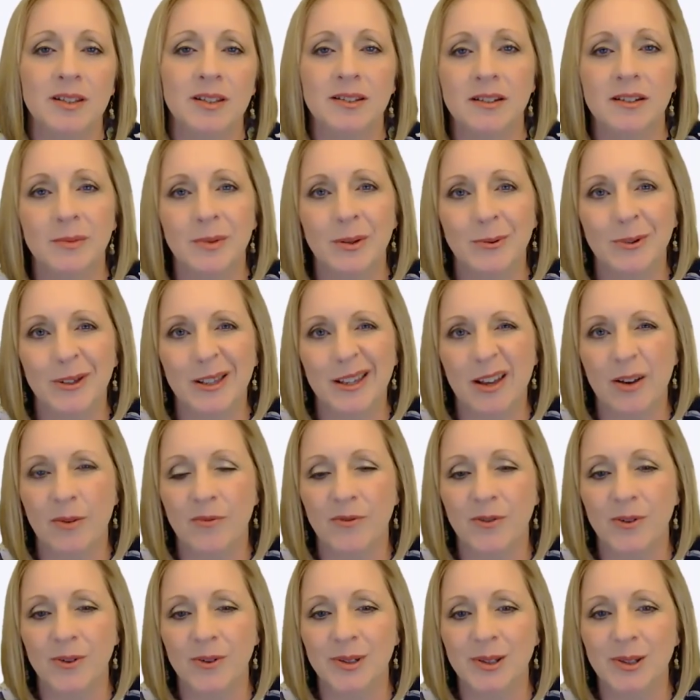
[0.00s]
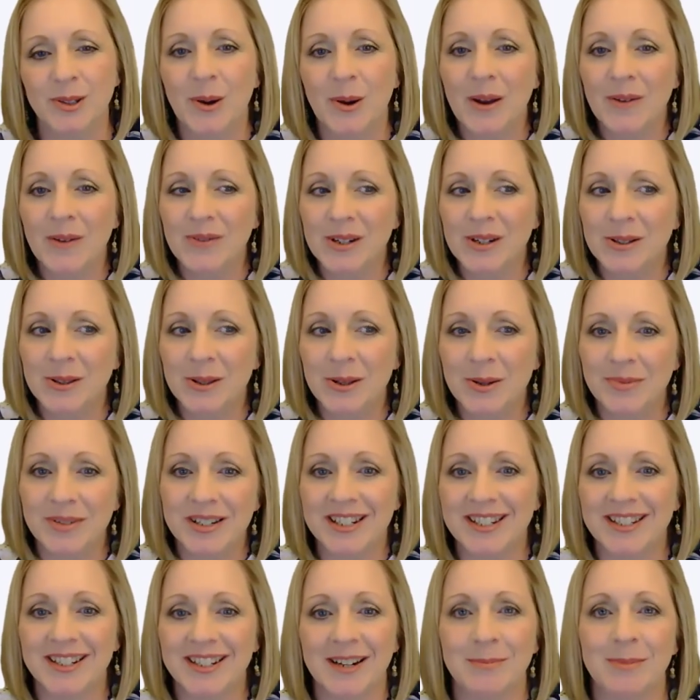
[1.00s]
is going to be really helpful. So having a little
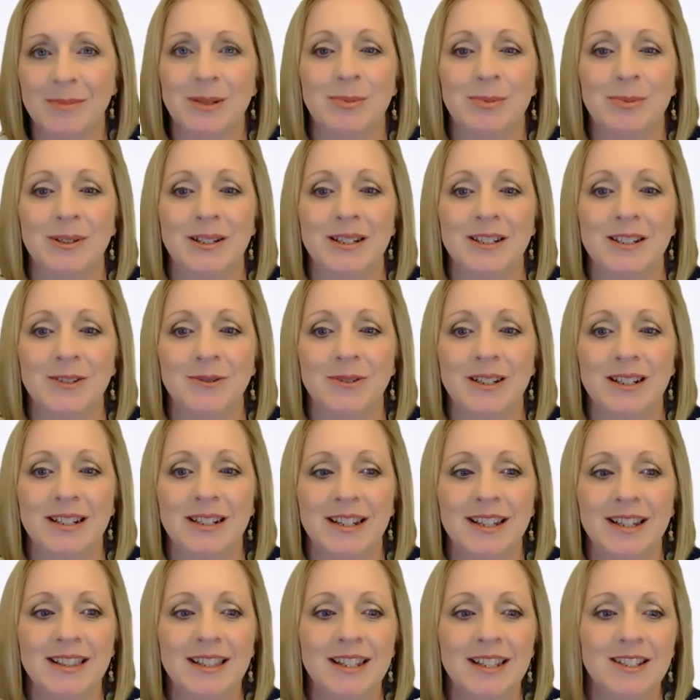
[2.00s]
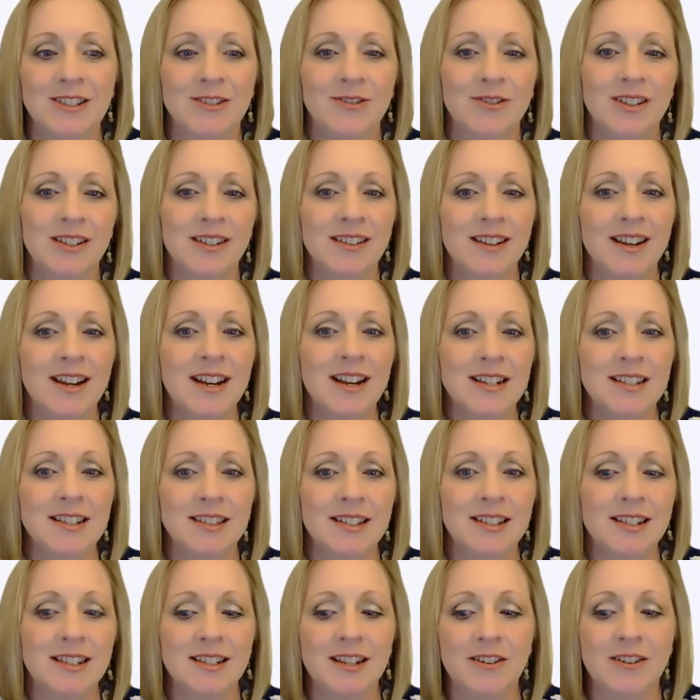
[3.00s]
bit of time to put into it. And then you can kind
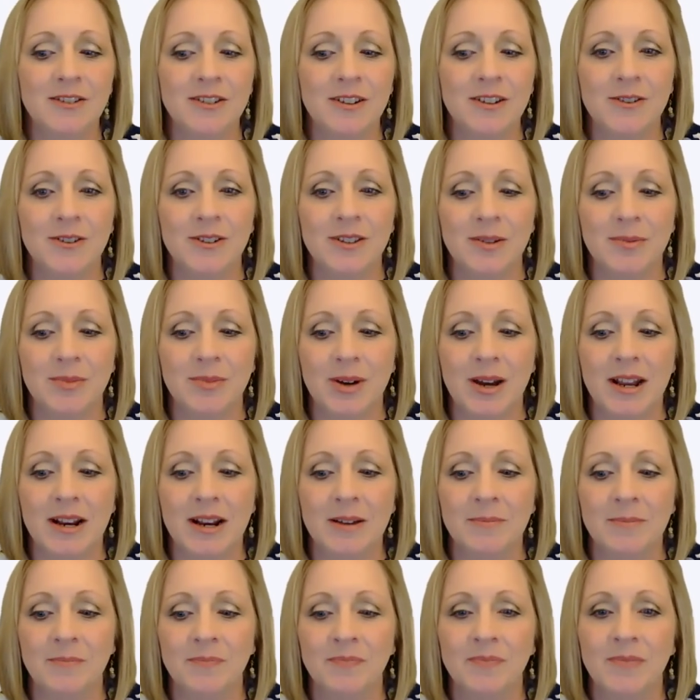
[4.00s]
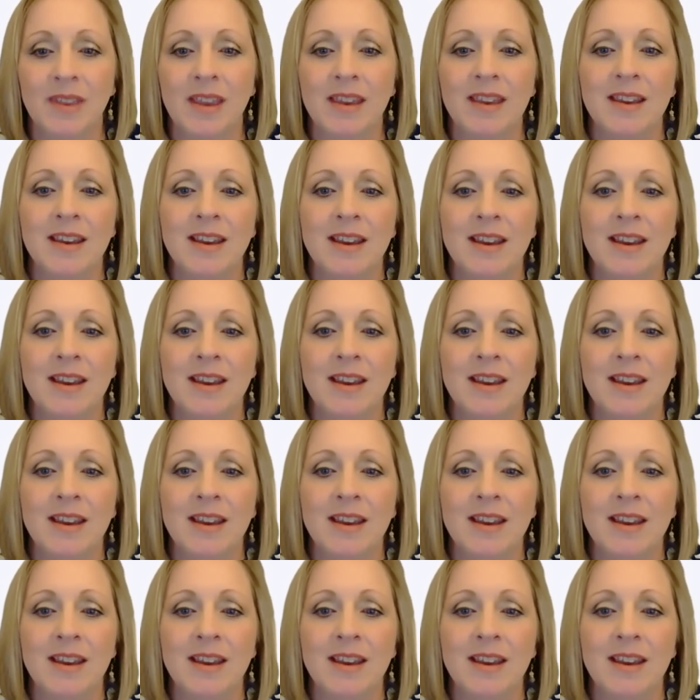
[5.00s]
of see down there on the bottom,